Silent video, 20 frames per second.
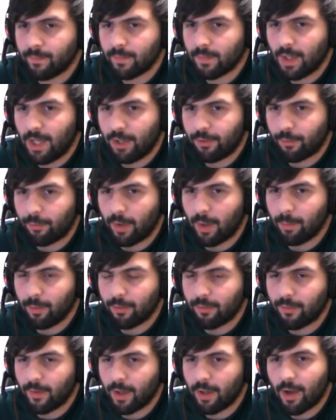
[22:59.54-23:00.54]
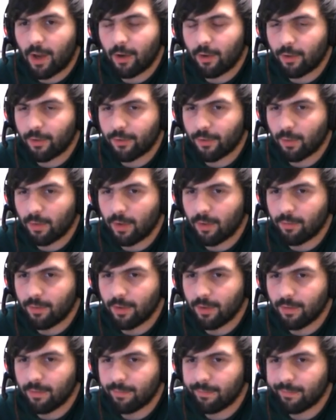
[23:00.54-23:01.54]
As a Rebels fan, I also loved
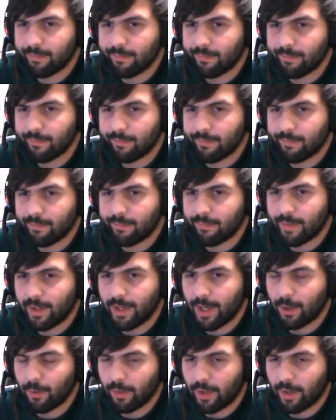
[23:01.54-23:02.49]
it. And now in